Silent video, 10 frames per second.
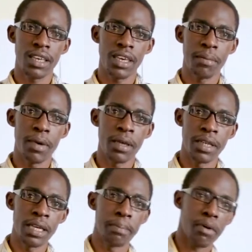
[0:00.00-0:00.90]
a, a,
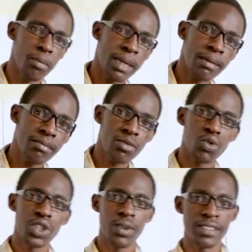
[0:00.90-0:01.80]
a problem
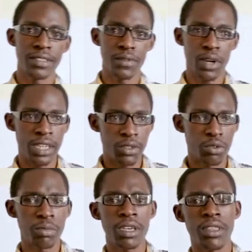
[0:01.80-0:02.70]
which was forwarded
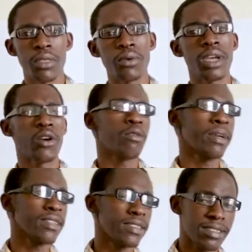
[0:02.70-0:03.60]
to me through the
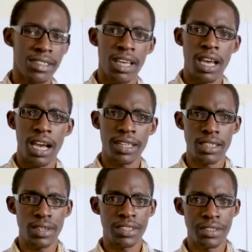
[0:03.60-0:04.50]
comments as
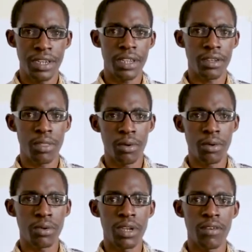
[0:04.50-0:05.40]
I was reading
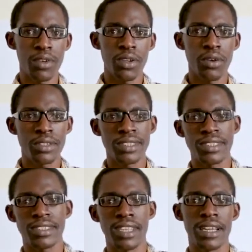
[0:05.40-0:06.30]
through the
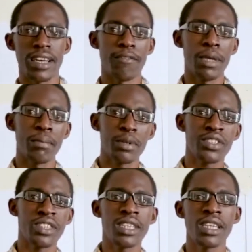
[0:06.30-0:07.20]
videos that I've been
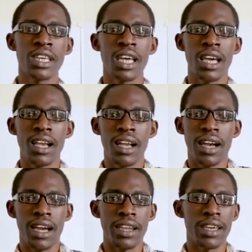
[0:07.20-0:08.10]
posting,
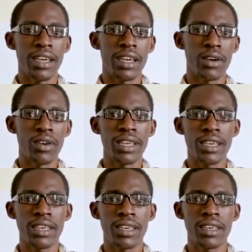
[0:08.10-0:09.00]
and a
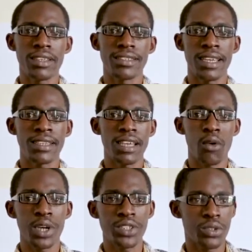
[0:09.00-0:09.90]
colleague sent a
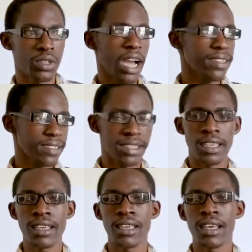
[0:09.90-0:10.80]
question
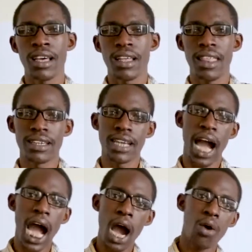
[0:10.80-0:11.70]
asking that
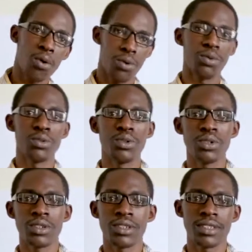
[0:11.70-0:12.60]
how could
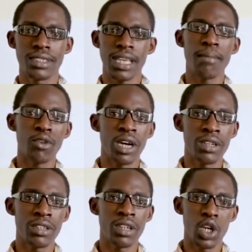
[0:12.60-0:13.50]

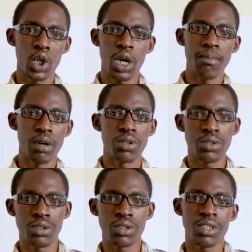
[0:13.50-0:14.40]
someone go about